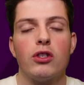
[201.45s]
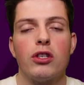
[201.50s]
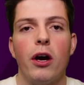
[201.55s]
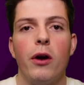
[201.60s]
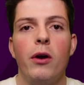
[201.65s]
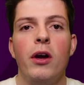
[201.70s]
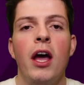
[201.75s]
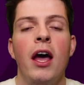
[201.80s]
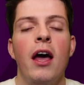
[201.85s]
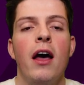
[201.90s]

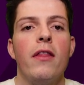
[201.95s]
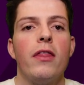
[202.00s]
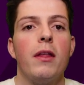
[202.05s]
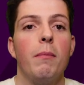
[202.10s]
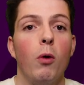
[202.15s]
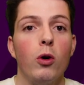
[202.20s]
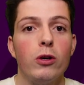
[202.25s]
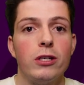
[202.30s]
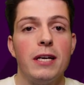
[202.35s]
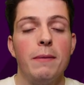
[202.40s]
So the
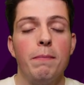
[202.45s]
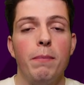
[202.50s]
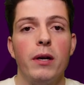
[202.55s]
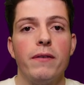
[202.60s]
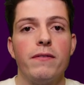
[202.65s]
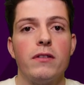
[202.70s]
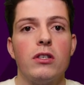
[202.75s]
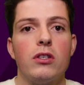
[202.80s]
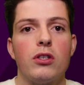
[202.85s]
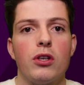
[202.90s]
more simple
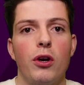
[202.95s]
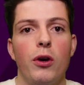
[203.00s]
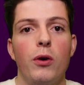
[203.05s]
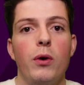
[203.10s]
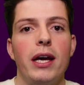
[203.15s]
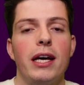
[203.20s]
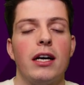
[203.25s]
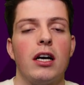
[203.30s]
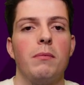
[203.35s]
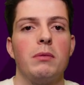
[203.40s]
of the
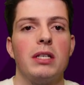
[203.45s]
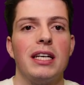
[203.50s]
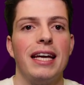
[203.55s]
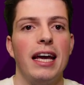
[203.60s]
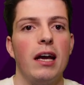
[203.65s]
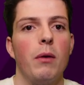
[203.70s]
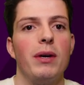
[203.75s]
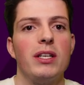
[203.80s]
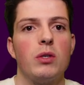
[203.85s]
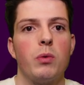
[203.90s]
two, it comes in
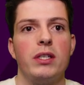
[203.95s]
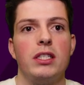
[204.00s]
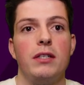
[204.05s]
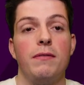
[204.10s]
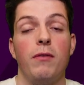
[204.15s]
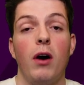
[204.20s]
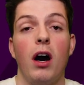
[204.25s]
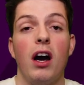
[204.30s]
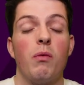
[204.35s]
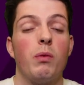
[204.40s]
Game Week
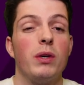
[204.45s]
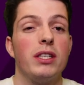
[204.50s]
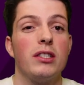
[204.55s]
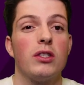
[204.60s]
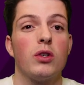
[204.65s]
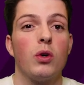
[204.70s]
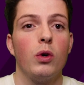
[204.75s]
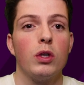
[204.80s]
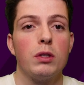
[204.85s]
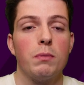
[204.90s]
25, which
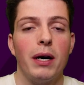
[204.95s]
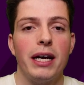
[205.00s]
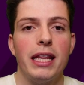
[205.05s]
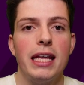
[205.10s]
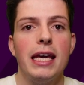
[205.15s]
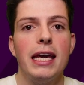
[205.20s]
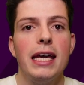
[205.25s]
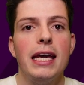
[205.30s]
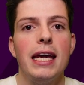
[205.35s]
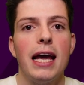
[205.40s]
is caused by the
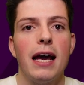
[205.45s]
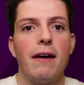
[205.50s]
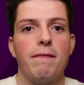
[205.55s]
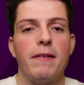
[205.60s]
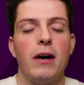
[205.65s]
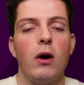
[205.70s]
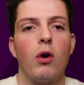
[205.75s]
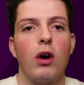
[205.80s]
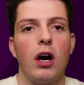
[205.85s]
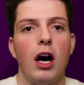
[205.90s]

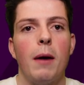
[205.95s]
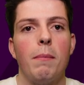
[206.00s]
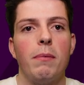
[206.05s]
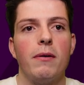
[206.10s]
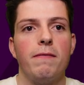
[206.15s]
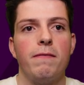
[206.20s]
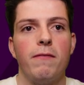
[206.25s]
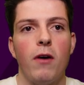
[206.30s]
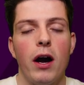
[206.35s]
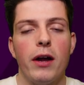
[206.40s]
EFL
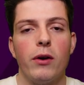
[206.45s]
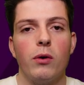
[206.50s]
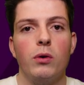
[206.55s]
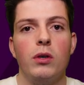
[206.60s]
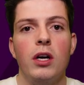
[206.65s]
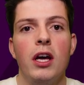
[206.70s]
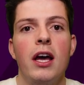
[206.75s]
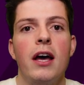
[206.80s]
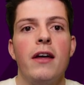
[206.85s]
Cup final.